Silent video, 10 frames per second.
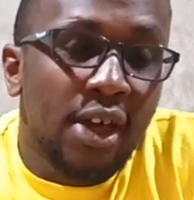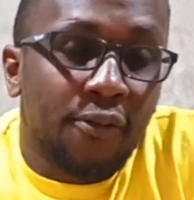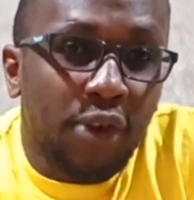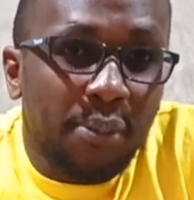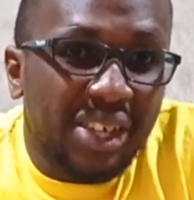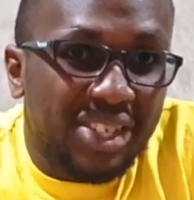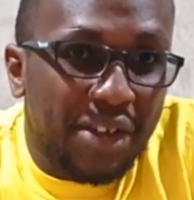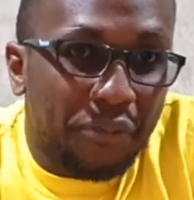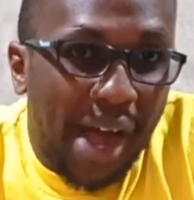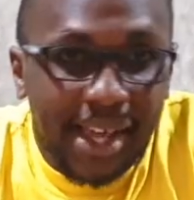from this
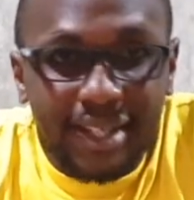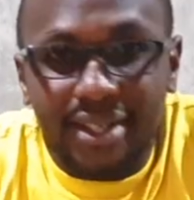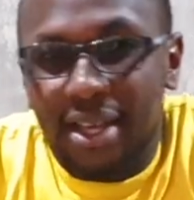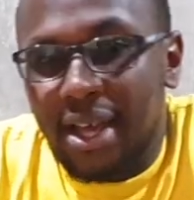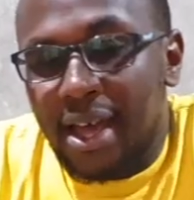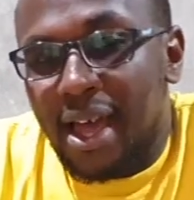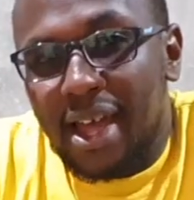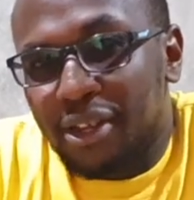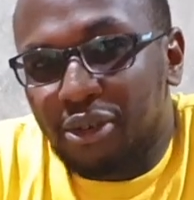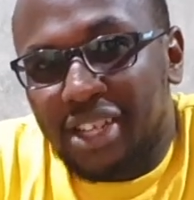device,
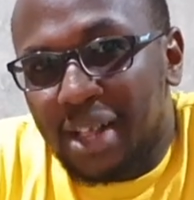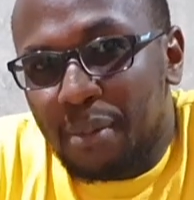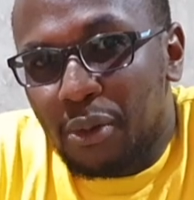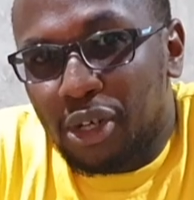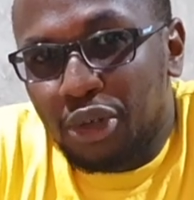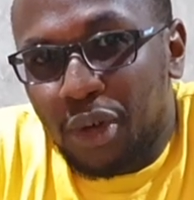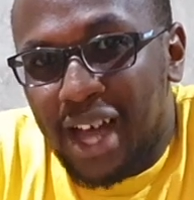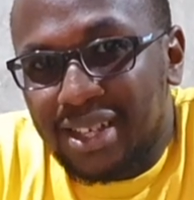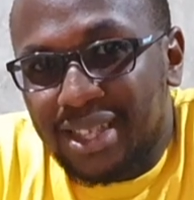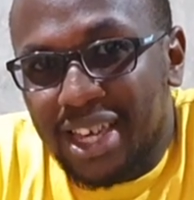and you tell me what you
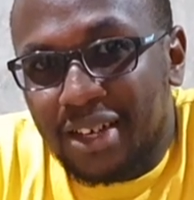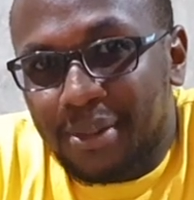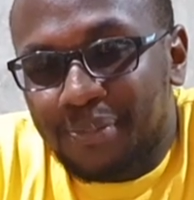guys think.